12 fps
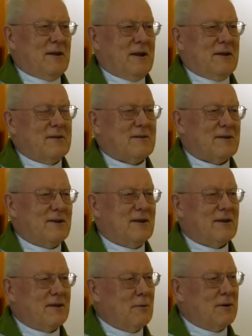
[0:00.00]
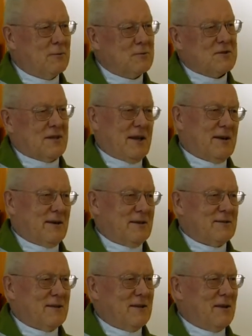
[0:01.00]
and they want to scare
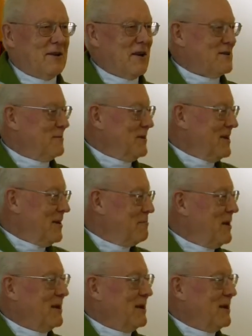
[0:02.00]
us. And yes, we can